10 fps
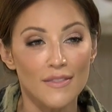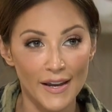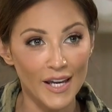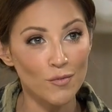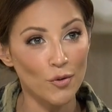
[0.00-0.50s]
they
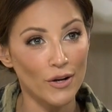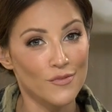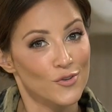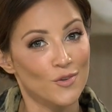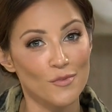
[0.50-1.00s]
got to be ready
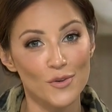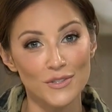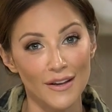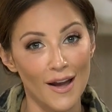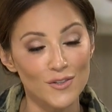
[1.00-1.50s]
for some of
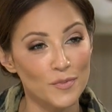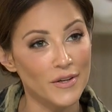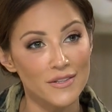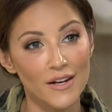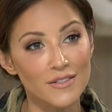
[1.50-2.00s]
those layouts
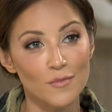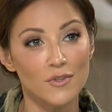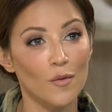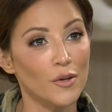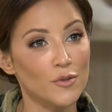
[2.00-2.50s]
because that is some
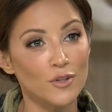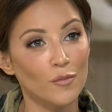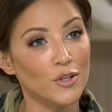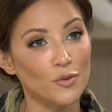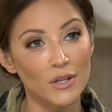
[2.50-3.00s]

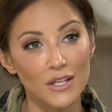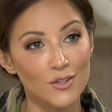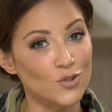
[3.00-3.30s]
WWE